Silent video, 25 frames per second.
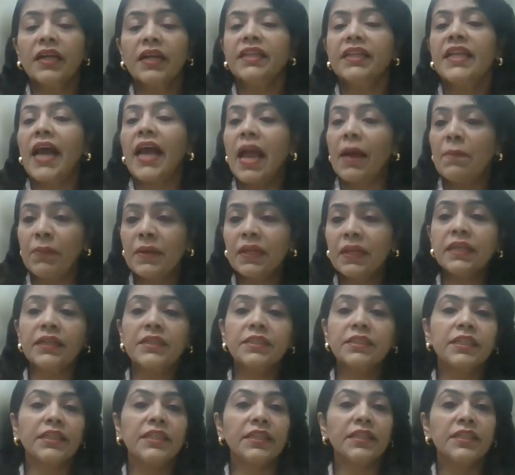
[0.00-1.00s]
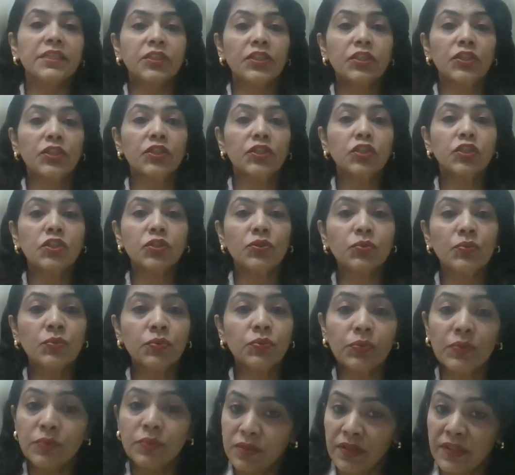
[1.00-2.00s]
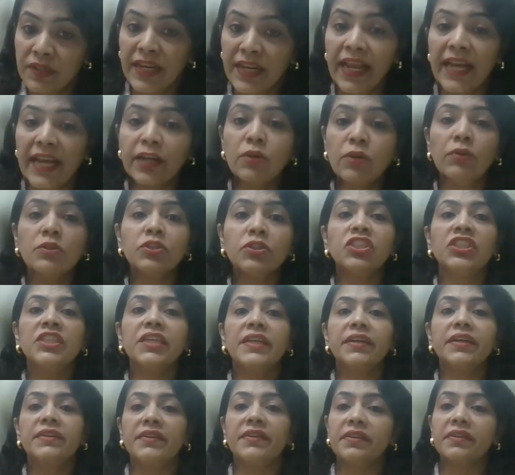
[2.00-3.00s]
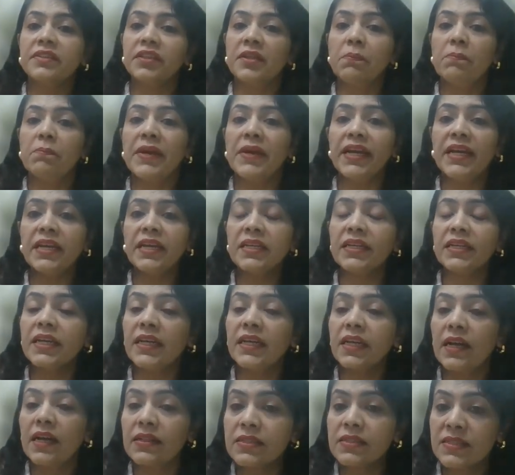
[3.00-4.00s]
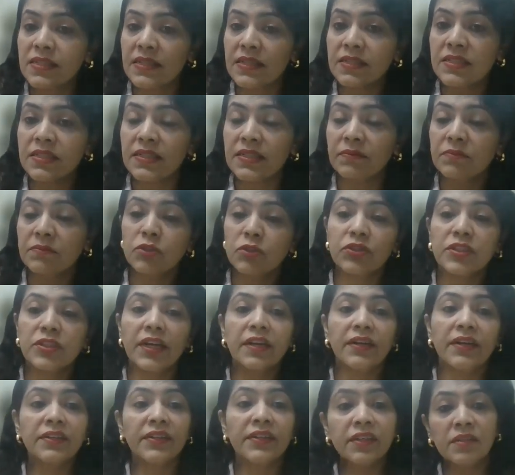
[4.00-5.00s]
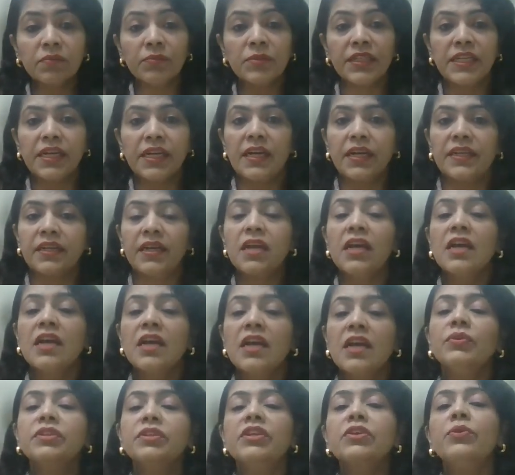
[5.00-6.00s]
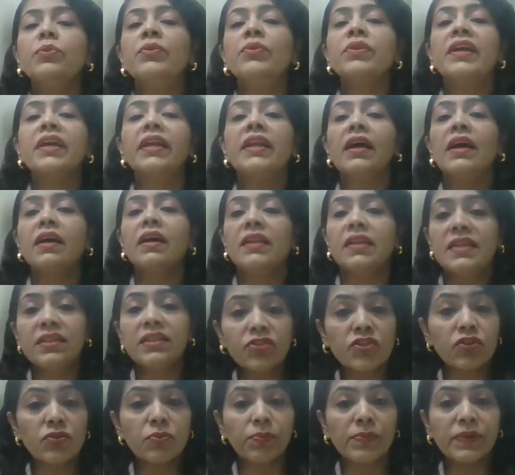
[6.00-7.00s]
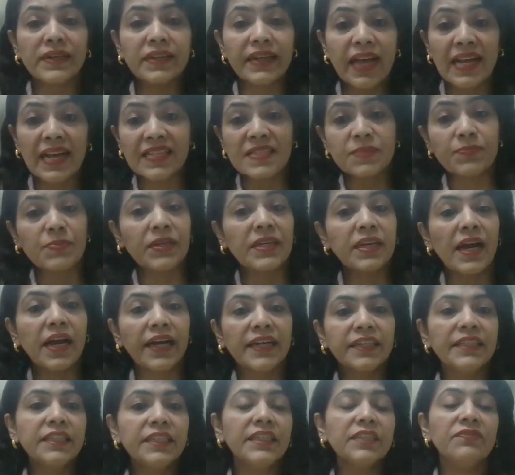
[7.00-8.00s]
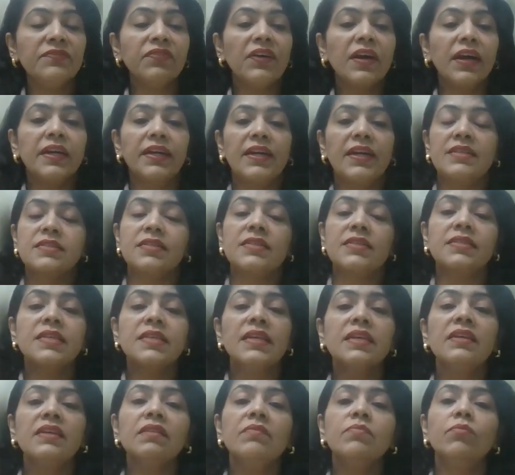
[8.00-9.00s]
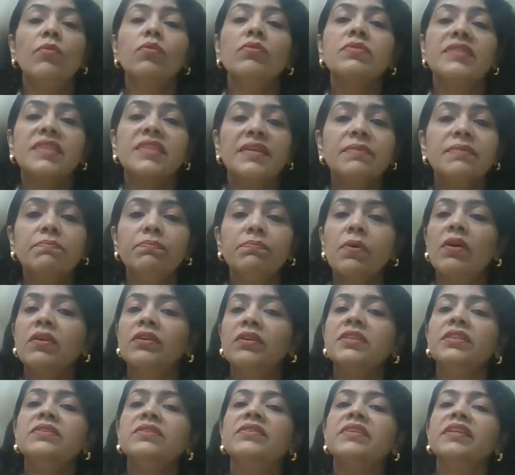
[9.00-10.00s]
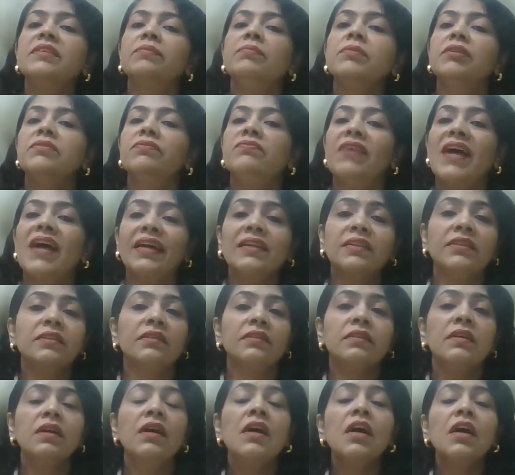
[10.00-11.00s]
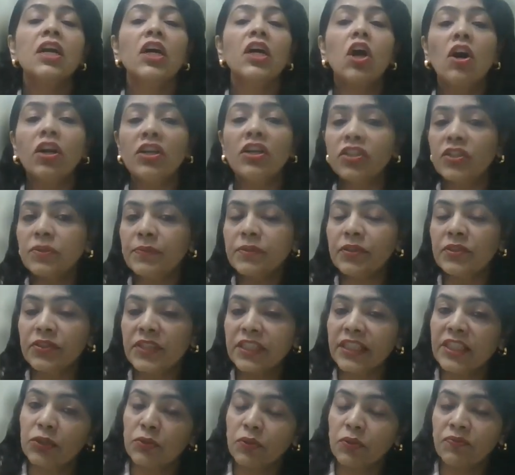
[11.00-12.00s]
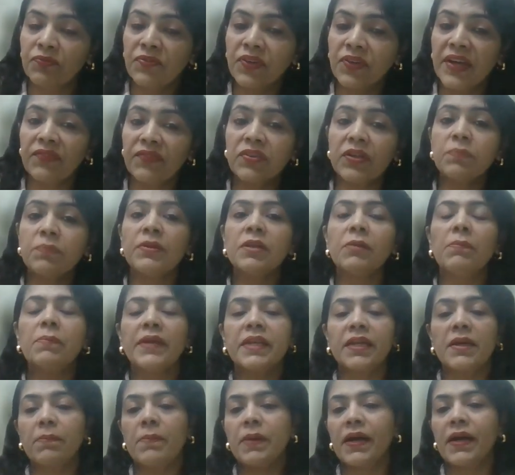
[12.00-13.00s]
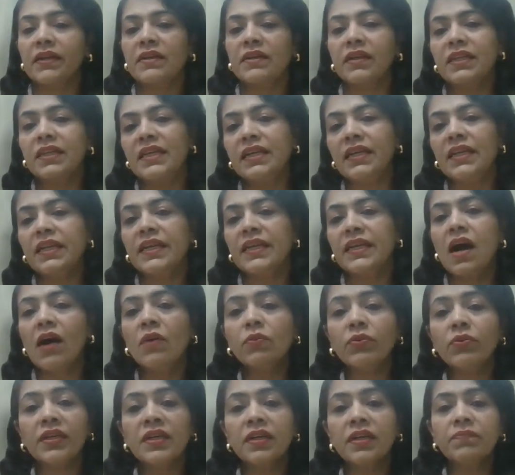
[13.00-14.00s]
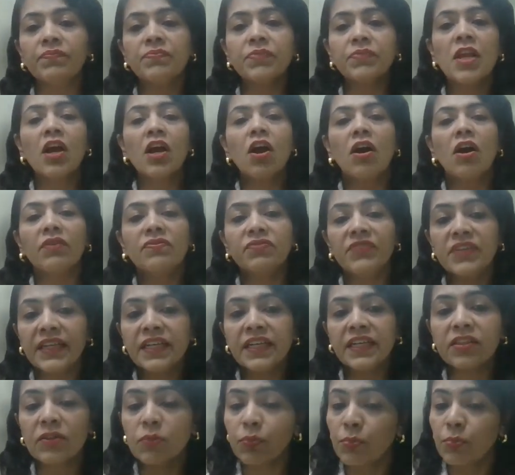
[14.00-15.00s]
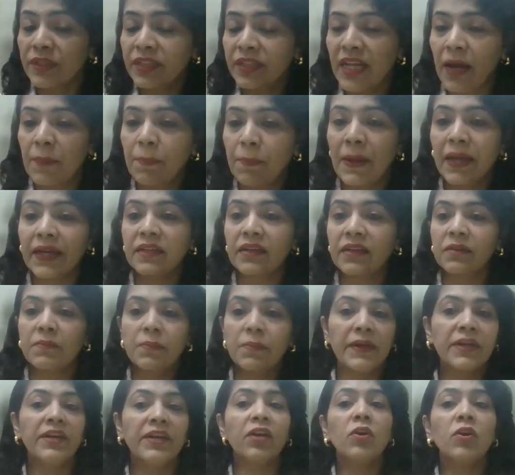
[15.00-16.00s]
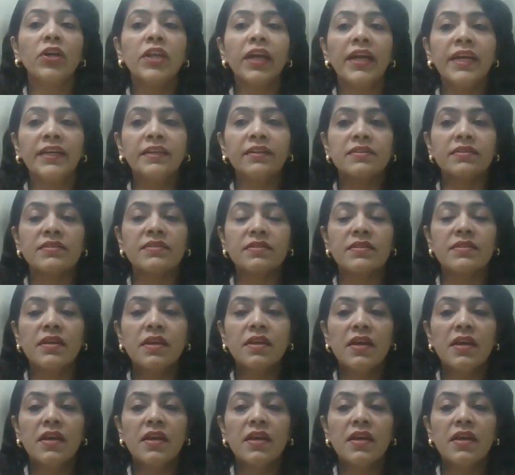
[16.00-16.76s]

The ability to negotiate the main canal system to their termini with the root canal instrument has been identified as a single most important treatment factor contributing to a favorable periapical healing outcome of teeth with apical periodontitis.